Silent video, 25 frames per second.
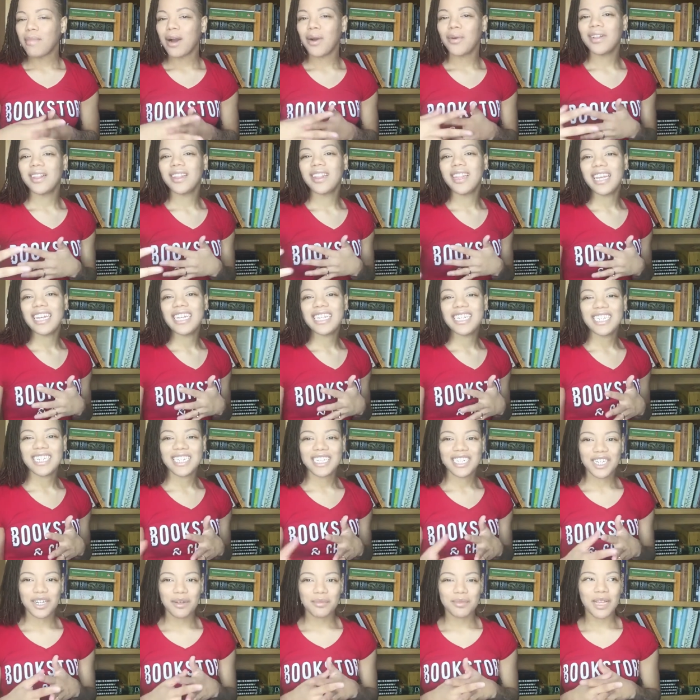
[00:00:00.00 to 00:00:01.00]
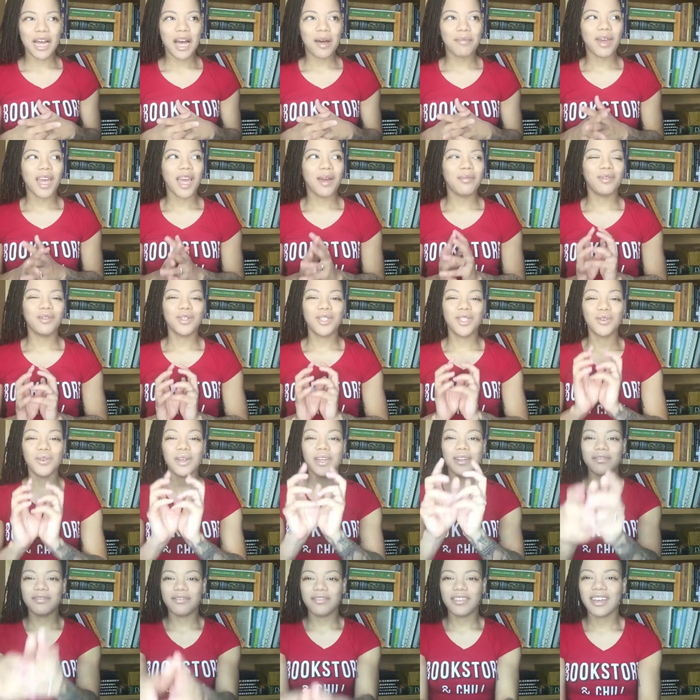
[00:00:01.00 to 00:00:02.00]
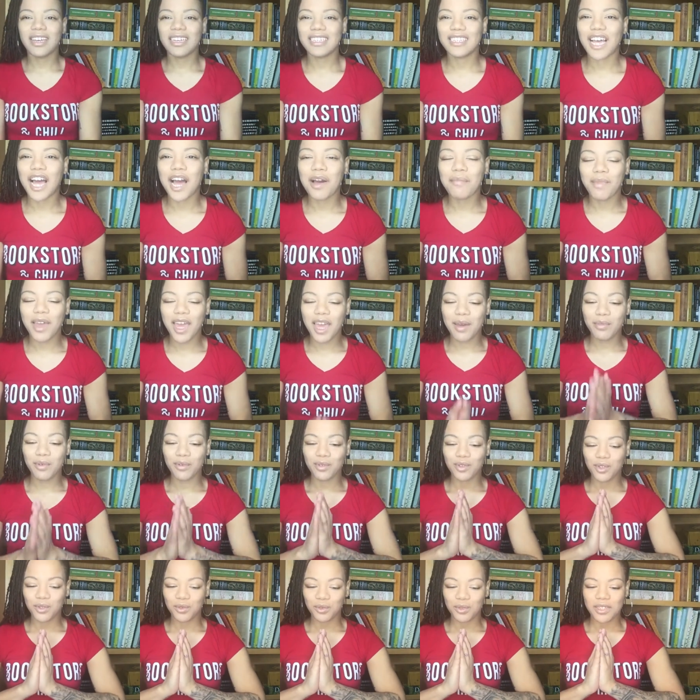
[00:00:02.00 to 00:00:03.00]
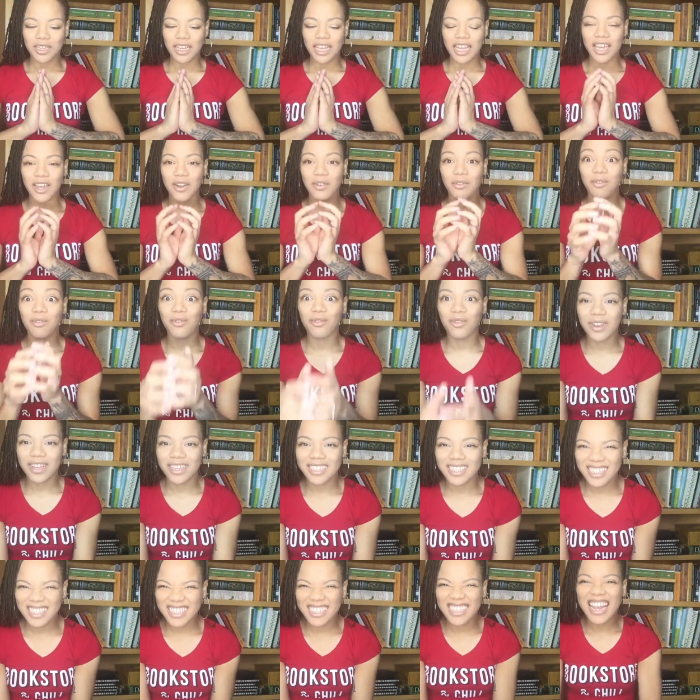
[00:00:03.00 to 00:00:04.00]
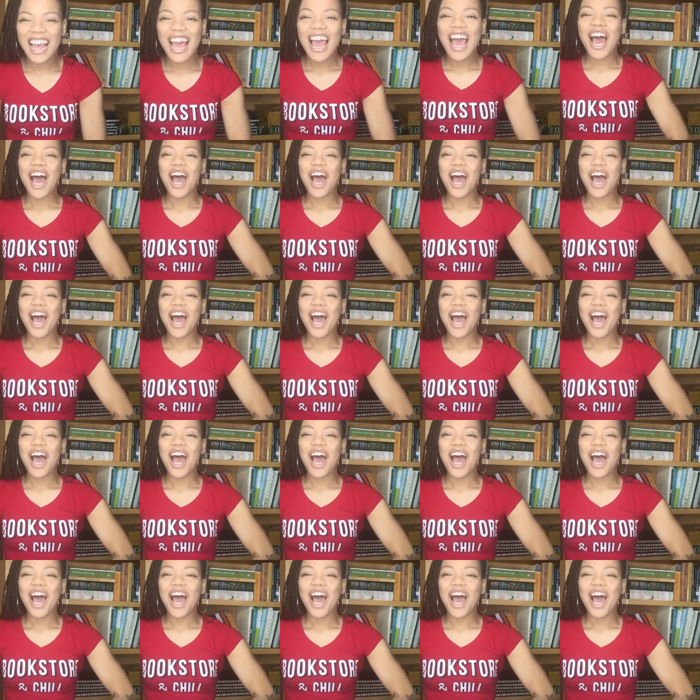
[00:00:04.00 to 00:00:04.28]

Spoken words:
my relationships, I'm able to invest. I'm able to take risks.